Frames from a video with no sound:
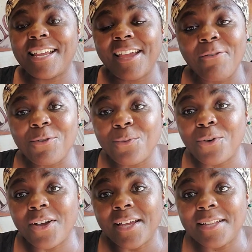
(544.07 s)

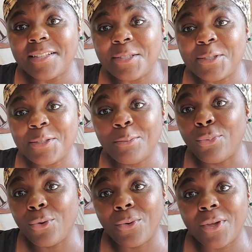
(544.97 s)
everyone's
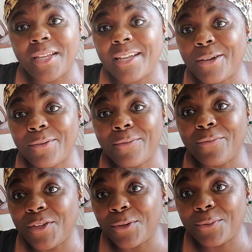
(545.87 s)
point of
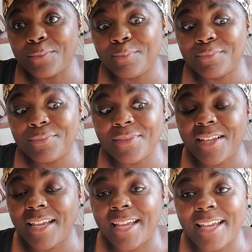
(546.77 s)
view.
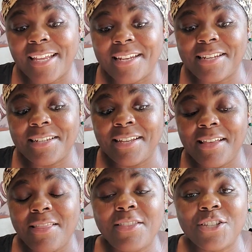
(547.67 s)
And
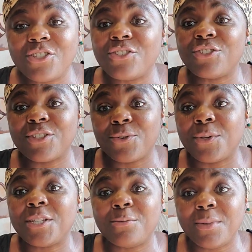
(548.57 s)
this is just
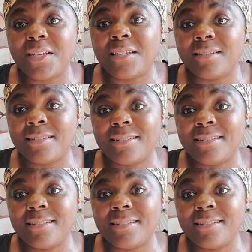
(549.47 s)
going to be...